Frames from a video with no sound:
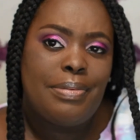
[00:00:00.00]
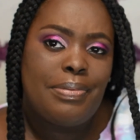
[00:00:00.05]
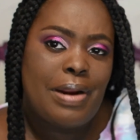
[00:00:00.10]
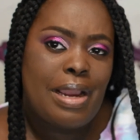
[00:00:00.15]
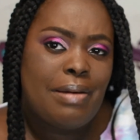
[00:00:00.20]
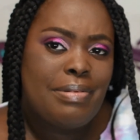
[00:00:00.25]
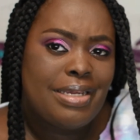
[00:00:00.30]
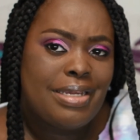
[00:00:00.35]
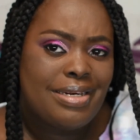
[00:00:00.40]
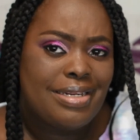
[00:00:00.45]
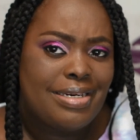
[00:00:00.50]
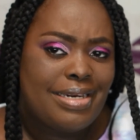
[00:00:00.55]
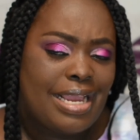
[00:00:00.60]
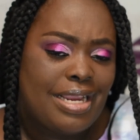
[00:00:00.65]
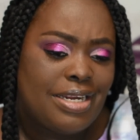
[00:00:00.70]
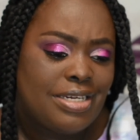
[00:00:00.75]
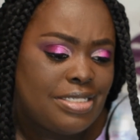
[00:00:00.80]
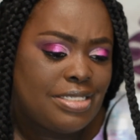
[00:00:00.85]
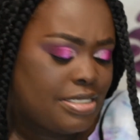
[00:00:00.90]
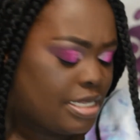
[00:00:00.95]
probably in a
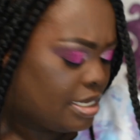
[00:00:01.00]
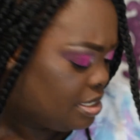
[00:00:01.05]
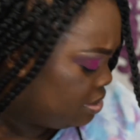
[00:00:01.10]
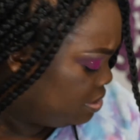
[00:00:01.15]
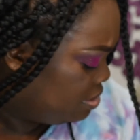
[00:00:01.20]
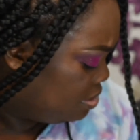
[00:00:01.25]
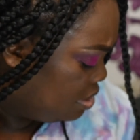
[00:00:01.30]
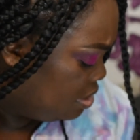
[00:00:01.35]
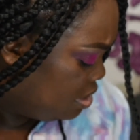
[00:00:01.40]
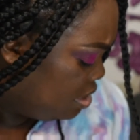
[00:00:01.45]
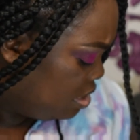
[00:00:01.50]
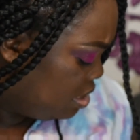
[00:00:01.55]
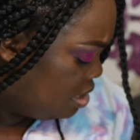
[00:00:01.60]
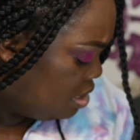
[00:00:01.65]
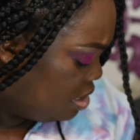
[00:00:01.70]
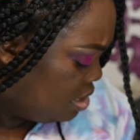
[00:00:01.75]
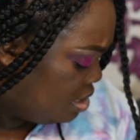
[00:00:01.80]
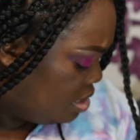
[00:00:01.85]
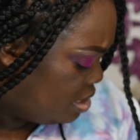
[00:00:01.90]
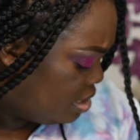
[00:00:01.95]
day or so.
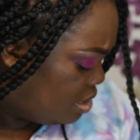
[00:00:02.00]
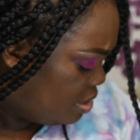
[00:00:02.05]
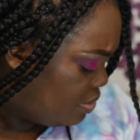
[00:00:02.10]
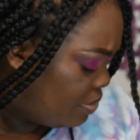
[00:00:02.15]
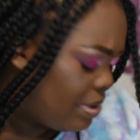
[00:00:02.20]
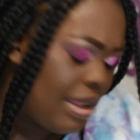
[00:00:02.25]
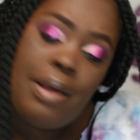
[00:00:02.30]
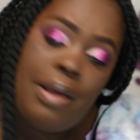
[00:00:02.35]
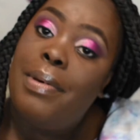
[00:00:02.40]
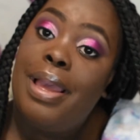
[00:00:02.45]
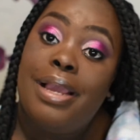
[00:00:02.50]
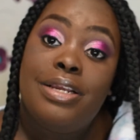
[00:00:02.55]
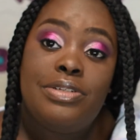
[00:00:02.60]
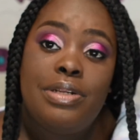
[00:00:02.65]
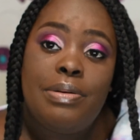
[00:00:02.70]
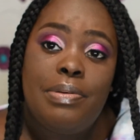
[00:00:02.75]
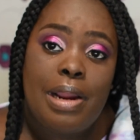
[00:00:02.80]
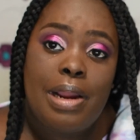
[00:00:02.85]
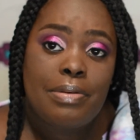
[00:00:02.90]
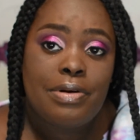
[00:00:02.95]
Well, I'm
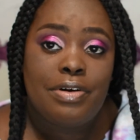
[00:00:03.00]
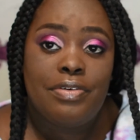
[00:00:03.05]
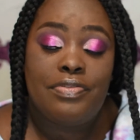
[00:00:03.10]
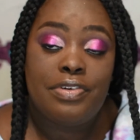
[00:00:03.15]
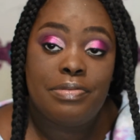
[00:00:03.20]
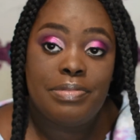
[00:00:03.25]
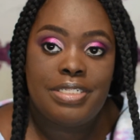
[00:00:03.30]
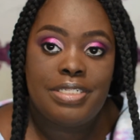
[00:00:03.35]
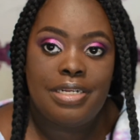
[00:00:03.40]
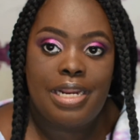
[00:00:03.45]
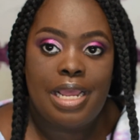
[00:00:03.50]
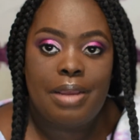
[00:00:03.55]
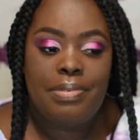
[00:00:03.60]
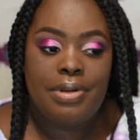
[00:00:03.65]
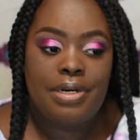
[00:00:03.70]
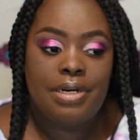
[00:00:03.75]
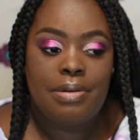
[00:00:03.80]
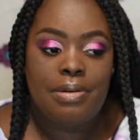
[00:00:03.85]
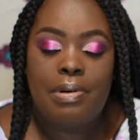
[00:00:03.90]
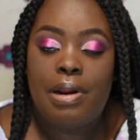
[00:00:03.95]
actually probably gonna film it today,
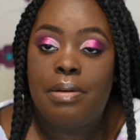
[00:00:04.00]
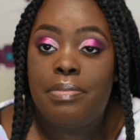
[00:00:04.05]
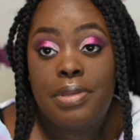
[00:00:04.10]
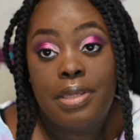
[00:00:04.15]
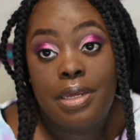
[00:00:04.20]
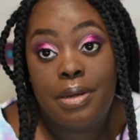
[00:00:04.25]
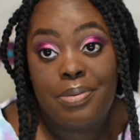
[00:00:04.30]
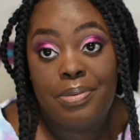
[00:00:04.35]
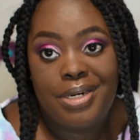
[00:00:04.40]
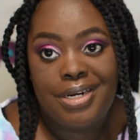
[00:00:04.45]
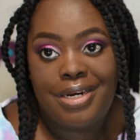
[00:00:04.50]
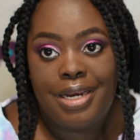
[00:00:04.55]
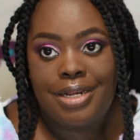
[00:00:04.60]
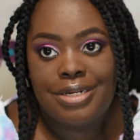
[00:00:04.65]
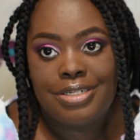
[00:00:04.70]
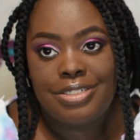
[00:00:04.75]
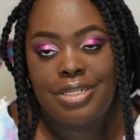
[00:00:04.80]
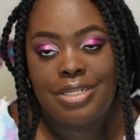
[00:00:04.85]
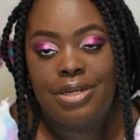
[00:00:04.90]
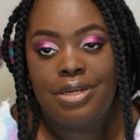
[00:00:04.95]
but it'll probably be up in a
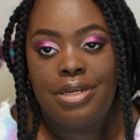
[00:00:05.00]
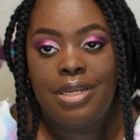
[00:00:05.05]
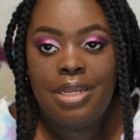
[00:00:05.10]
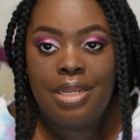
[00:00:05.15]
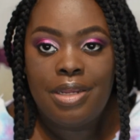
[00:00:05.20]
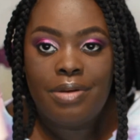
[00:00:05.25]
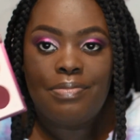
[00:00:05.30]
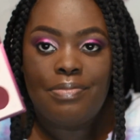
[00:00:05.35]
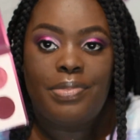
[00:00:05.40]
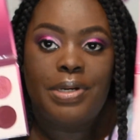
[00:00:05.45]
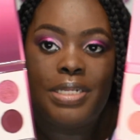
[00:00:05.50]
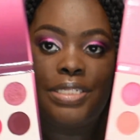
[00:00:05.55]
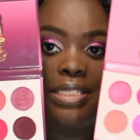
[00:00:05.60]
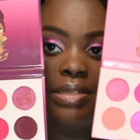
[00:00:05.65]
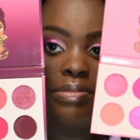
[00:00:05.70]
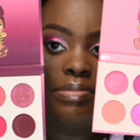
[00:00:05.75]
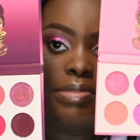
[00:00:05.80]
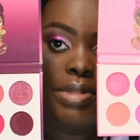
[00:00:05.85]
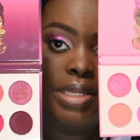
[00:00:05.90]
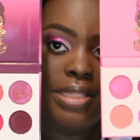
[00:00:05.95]
day or so. But
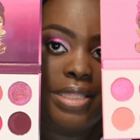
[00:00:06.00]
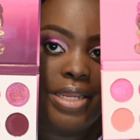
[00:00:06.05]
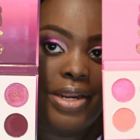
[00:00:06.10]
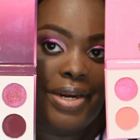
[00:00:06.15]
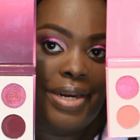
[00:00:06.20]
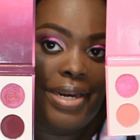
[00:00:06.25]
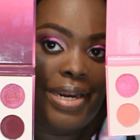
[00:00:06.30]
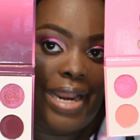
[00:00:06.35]
to me, they're